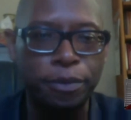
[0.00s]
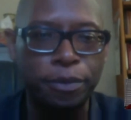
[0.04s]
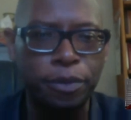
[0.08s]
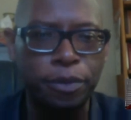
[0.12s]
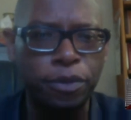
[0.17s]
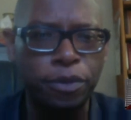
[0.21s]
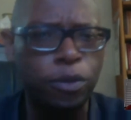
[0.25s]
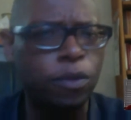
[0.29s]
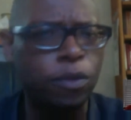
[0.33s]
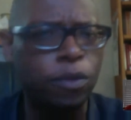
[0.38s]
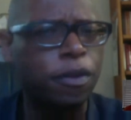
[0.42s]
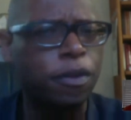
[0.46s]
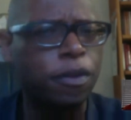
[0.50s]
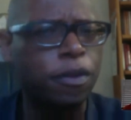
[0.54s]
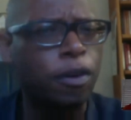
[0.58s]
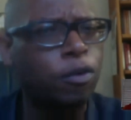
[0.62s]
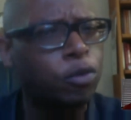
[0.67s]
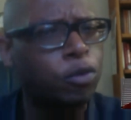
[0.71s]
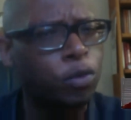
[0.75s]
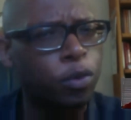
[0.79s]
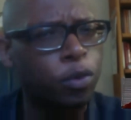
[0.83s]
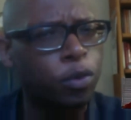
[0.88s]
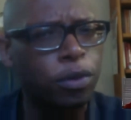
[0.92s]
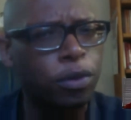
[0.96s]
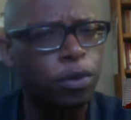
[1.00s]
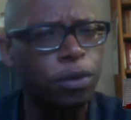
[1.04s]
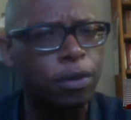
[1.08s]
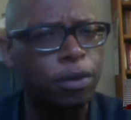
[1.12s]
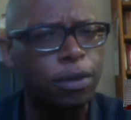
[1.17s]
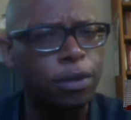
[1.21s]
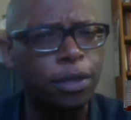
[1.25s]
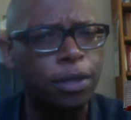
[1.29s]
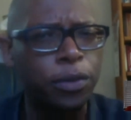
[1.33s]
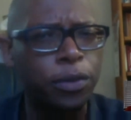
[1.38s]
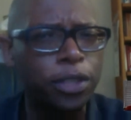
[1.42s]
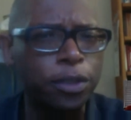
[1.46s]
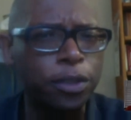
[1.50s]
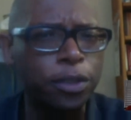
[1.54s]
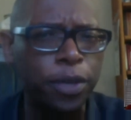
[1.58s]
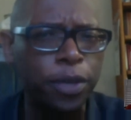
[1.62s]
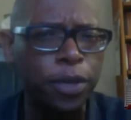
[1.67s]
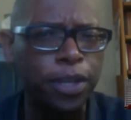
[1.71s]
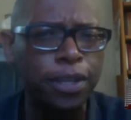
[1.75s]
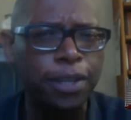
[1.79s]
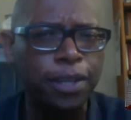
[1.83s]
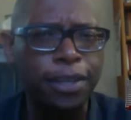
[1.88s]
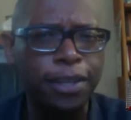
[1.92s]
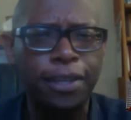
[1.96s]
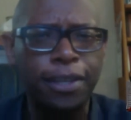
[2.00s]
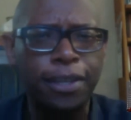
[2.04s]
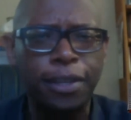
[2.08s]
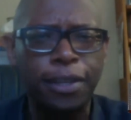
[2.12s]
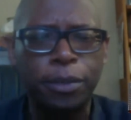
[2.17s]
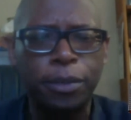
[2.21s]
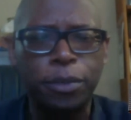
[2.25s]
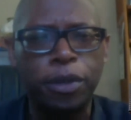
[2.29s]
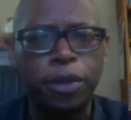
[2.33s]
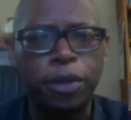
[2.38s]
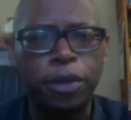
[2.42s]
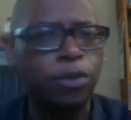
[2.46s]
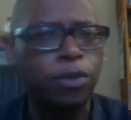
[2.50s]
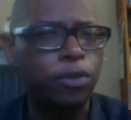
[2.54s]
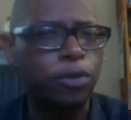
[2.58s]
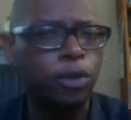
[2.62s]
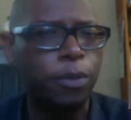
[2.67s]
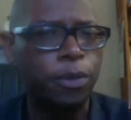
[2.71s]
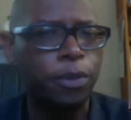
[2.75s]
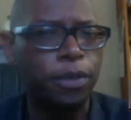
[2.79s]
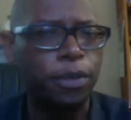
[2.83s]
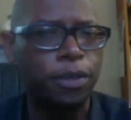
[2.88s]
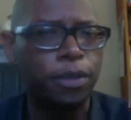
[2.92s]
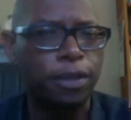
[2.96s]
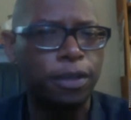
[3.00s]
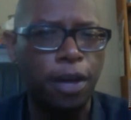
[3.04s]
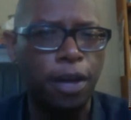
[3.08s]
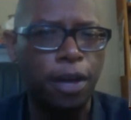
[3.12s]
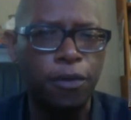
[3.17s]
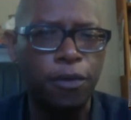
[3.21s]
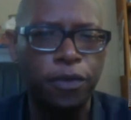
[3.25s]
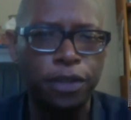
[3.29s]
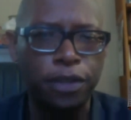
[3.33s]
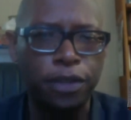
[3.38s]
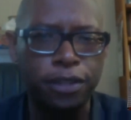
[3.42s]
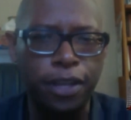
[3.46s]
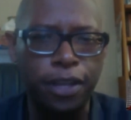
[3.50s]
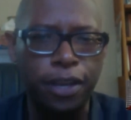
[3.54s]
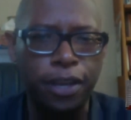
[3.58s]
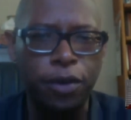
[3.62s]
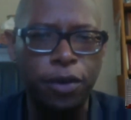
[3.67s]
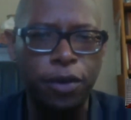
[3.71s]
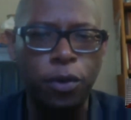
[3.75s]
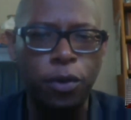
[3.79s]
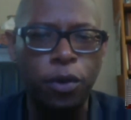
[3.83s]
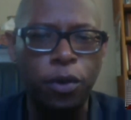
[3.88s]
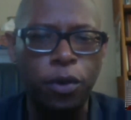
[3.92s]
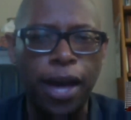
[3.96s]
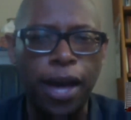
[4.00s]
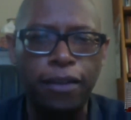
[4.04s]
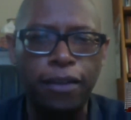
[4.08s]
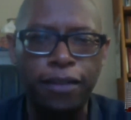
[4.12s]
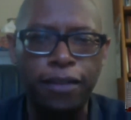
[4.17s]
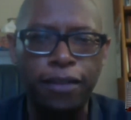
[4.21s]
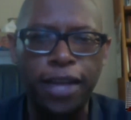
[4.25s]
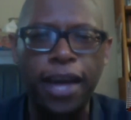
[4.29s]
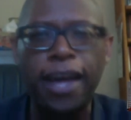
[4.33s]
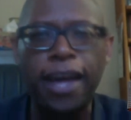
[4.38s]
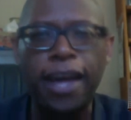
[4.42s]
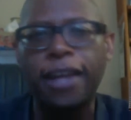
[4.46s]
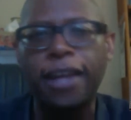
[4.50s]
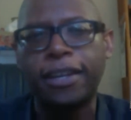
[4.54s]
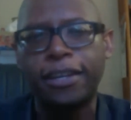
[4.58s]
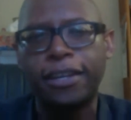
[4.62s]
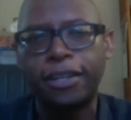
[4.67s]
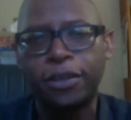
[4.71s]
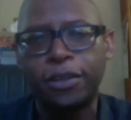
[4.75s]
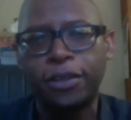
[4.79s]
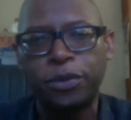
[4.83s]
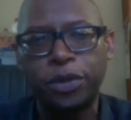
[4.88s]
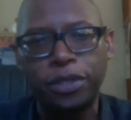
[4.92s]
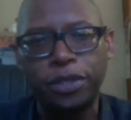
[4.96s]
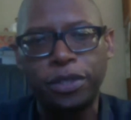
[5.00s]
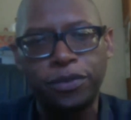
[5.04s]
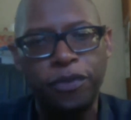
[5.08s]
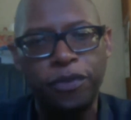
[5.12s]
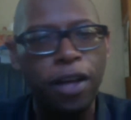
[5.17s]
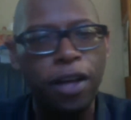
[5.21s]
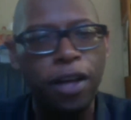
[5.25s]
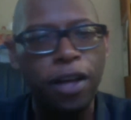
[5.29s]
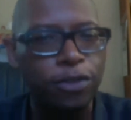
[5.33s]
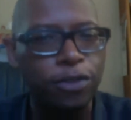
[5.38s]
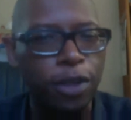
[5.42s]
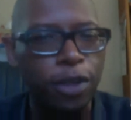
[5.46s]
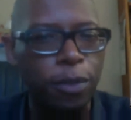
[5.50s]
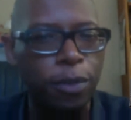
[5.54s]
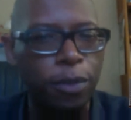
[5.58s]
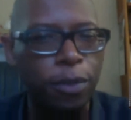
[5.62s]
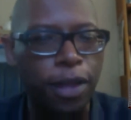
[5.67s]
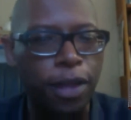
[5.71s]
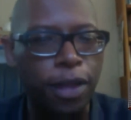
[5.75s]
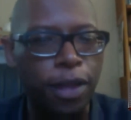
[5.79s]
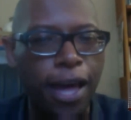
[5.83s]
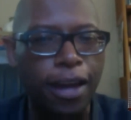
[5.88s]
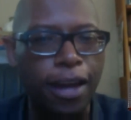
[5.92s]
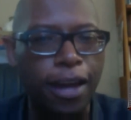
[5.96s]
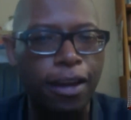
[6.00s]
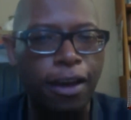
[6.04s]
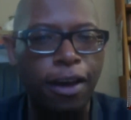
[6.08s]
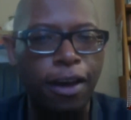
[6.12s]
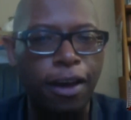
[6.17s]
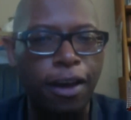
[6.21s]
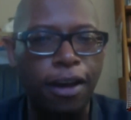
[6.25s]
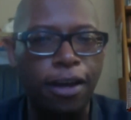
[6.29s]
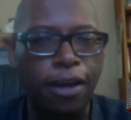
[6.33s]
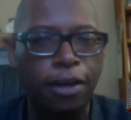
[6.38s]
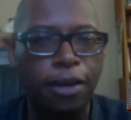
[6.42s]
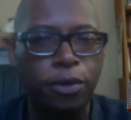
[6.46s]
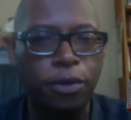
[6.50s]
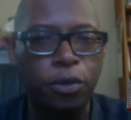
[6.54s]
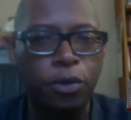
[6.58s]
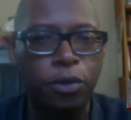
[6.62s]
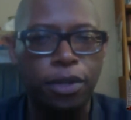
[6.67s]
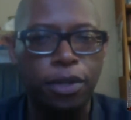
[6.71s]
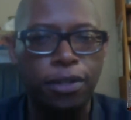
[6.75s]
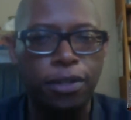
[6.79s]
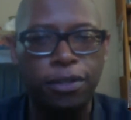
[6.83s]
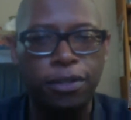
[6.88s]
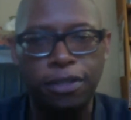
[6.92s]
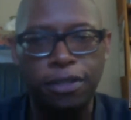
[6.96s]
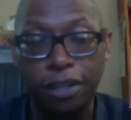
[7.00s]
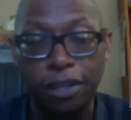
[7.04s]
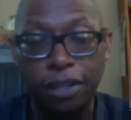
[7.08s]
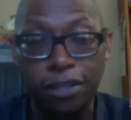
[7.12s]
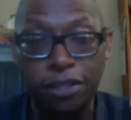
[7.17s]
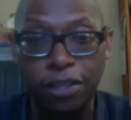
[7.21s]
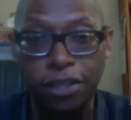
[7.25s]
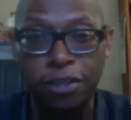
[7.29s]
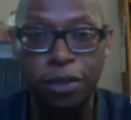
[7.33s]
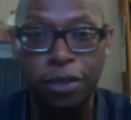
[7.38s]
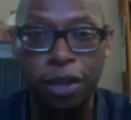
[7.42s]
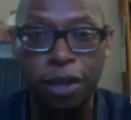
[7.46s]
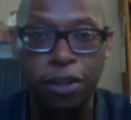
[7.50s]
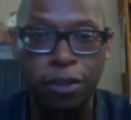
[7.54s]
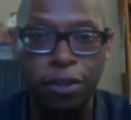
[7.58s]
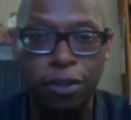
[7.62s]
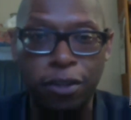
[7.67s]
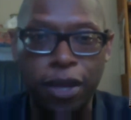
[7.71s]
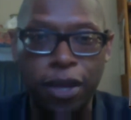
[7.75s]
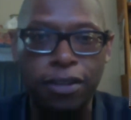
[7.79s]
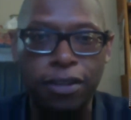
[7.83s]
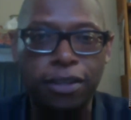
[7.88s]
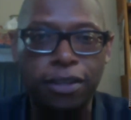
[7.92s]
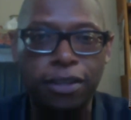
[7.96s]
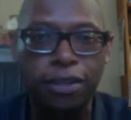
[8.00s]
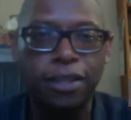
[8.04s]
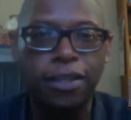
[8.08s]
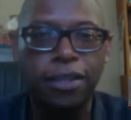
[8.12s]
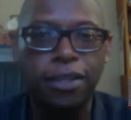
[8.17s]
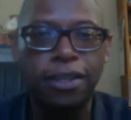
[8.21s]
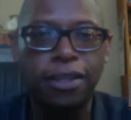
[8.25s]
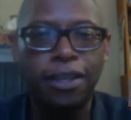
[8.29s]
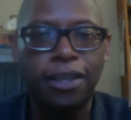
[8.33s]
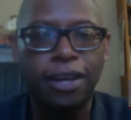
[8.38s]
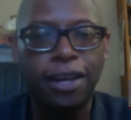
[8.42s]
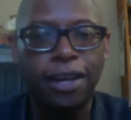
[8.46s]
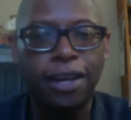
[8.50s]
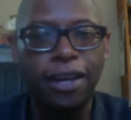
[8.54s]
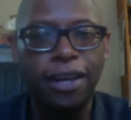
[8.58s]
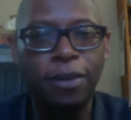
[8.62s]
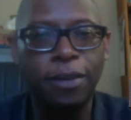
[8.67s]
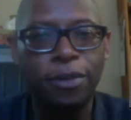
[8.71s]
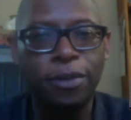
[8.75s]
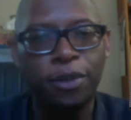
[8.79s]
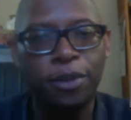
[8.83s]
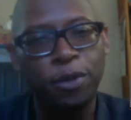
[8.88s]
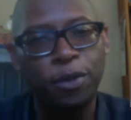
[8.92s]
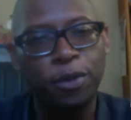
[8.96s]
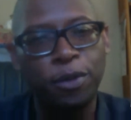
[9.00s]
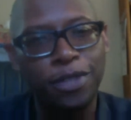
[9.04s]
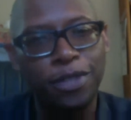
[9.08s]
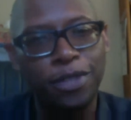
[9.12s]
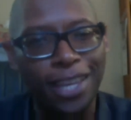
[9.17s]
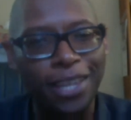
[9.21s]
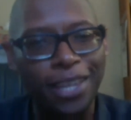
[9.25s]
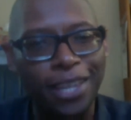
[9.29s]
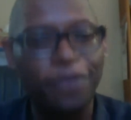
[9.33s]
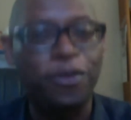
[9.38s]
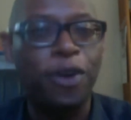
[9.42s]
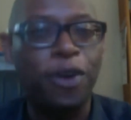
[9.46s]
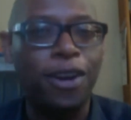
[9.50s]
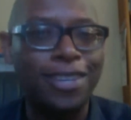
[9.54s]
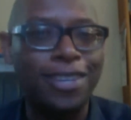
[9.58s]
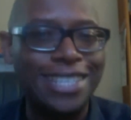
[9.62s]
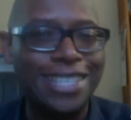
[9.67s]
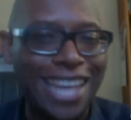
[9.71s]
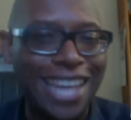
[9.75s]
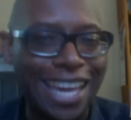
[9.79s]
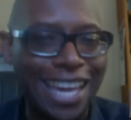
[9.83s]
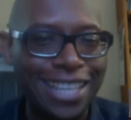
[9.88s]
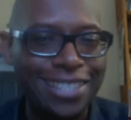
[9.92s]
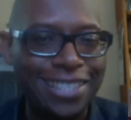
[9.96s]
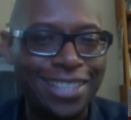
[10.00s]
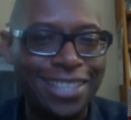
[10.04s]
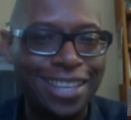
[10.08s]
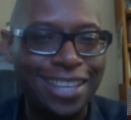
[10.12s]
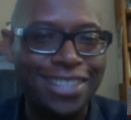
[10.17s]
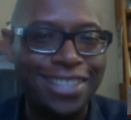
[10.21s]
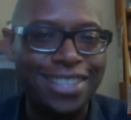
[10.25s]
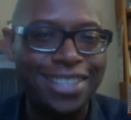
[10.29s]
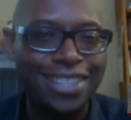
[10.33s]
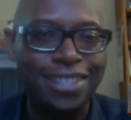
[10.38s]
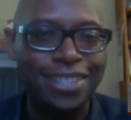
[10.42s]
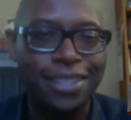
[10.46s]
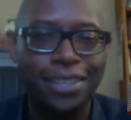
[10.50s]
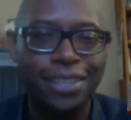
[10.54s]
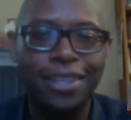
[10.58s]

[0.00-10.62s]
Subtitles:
sort of cultural enrichment, but also some of the conflicts that grow out of that. which follows up a lot on what Sonny's just talked about. So check in for our next session,